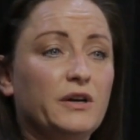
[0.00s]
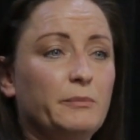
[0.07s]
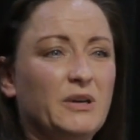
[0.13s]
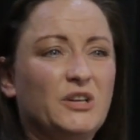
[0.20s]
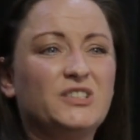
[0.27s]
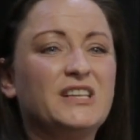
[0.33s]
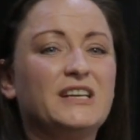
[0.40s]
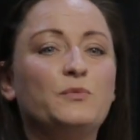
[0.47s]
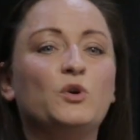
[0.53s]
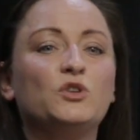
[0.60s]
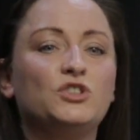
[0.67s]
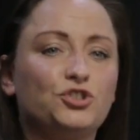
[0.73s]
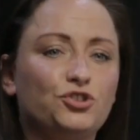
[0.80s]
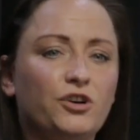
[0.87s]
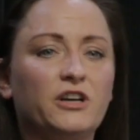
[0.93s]
Because they
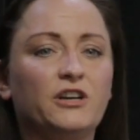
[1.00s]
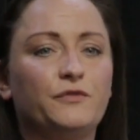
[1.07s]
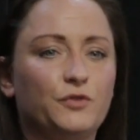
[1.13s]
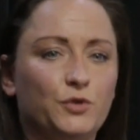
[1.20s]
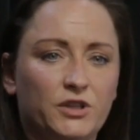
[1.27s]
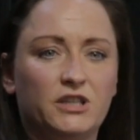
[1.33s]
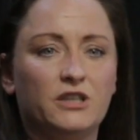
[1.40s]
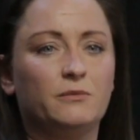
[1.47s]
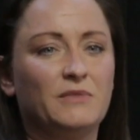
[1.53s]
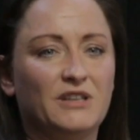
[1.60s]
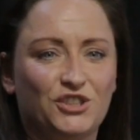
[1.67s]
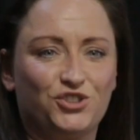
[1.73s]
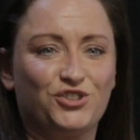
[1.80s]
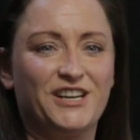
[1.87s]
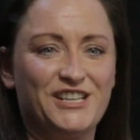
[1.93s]
want to try and avoid the
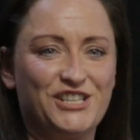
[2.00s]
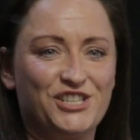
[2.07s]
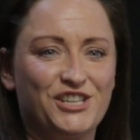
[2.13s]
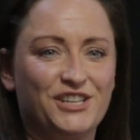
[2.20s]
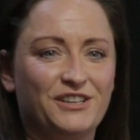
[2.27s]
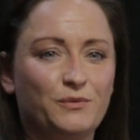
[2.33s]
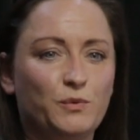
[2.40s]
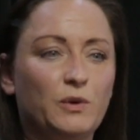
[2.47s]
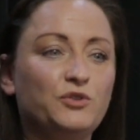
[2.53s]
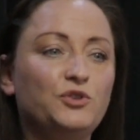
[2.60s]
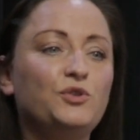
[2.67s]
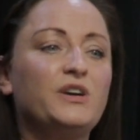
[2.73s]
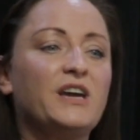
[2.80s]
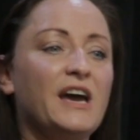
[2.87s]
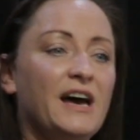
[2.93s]
administration. Well,
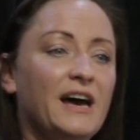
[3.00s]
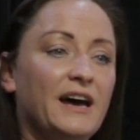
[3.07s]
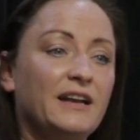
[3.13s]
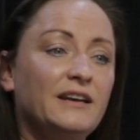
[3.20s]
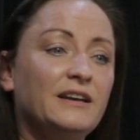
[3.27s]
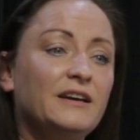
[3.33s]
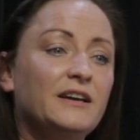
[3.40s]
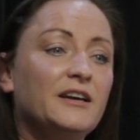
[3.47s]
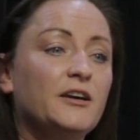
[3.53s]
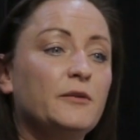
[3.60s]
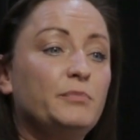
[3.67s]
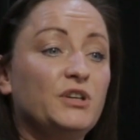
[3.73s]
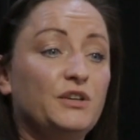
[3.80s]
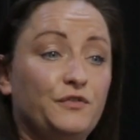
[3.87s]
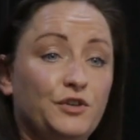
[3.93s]
you can,
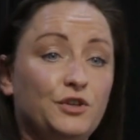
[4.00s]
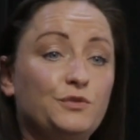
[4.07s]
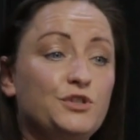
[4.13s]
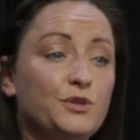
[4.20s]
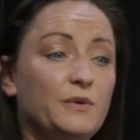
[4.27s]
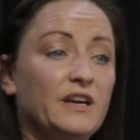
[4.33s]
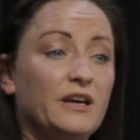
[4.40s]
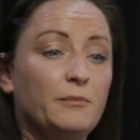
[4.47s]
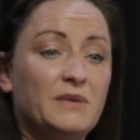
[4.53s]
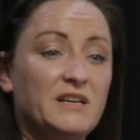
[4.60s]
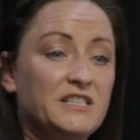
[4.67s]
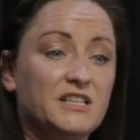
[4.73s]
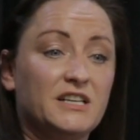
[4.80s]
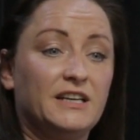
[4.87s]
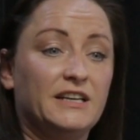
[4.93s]
but if you do it
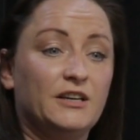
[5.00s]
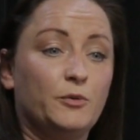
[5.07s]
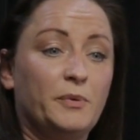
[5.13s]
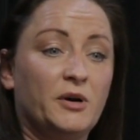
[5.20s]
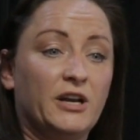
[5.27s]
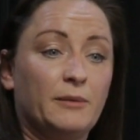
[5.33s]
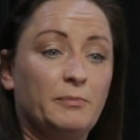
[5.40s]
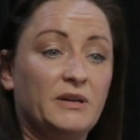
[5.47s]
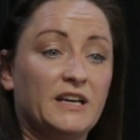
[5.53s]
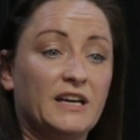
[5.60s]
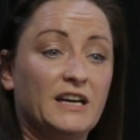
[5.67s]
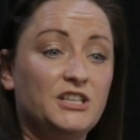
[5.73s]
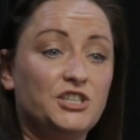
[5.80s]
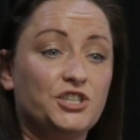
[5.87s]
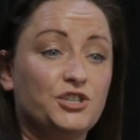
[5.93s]
immediately upon
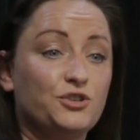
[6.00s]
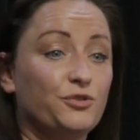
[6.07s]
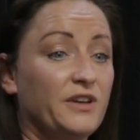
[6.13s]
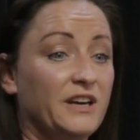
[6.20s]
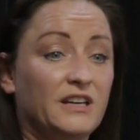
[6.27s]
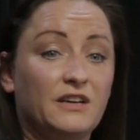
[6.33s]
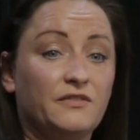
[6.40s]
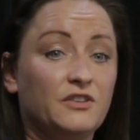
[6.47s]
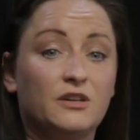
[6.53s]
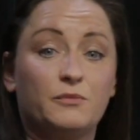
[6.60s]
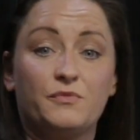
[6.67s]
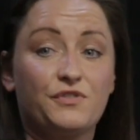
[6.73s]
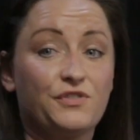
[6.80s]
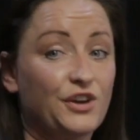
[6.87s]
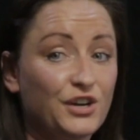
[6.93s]
application, you're then giving
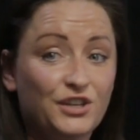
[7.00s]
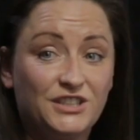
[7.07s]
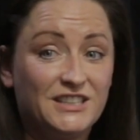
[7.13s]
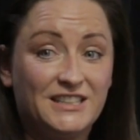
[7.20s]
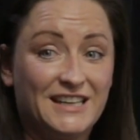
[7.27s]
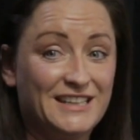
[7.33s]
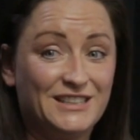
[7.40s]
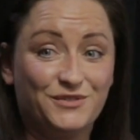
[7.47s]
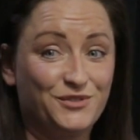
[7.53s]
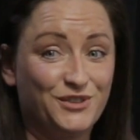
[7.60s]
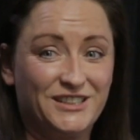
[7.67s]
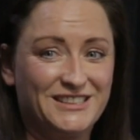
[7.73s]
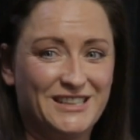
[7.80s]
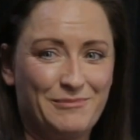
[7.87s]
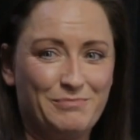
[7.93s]
them 30 days, for
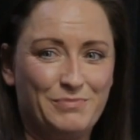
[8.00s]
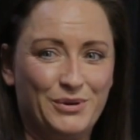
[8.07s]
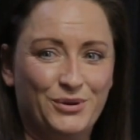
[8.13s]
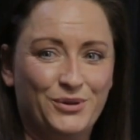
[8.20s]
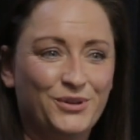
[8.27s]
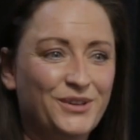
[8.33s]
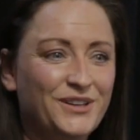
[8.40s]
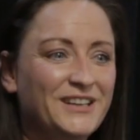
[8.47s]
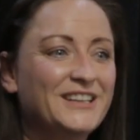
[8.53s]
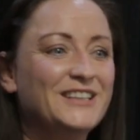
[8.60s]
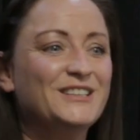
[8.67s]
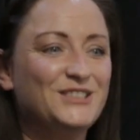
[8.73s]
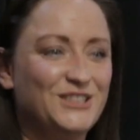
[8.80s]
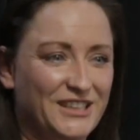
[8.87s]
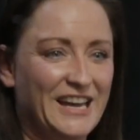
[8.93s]
example,
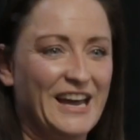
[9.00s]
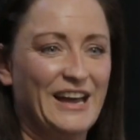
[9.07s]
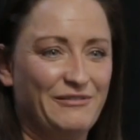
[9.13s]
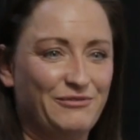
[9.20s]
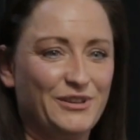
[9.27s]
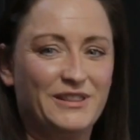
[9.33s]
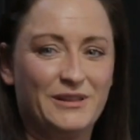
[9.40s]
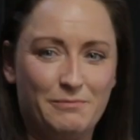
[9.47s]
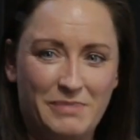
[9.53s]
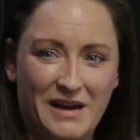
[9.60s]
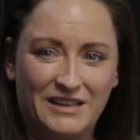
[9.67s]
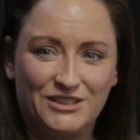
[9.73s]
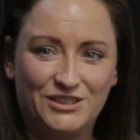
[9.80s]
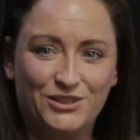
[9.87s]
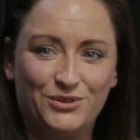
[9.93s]
to get everything
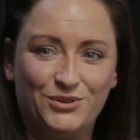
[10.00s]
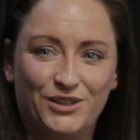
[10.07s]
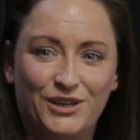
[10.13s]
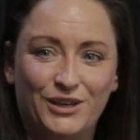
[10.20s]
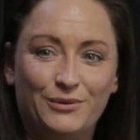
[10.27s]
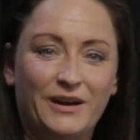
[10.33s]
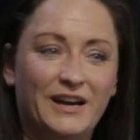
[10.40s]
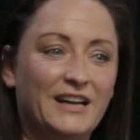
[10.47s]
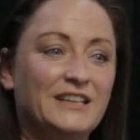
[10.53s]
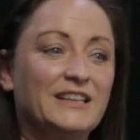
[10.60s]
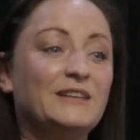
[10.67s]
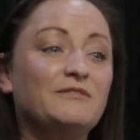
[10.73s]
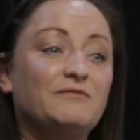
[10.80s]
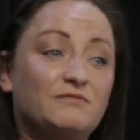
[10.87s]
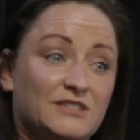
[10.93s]
back to you, and it